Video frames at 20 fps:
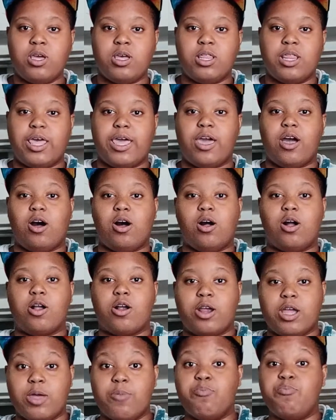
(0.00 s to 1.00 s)
They
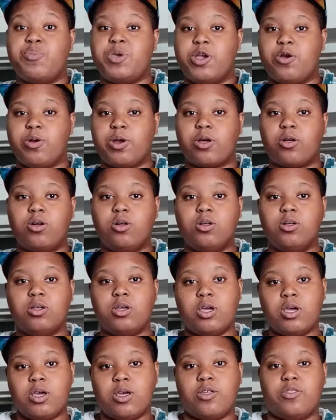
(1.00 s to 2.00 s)
are empirical,
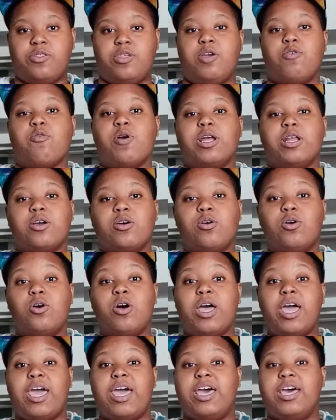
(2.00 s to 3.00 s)

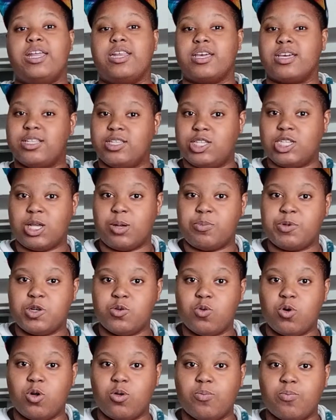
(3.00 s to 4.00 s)
theoretical, and
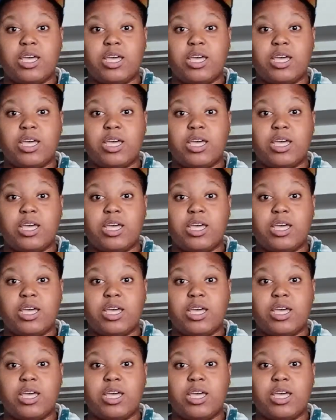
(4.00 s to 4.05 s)
conceptual.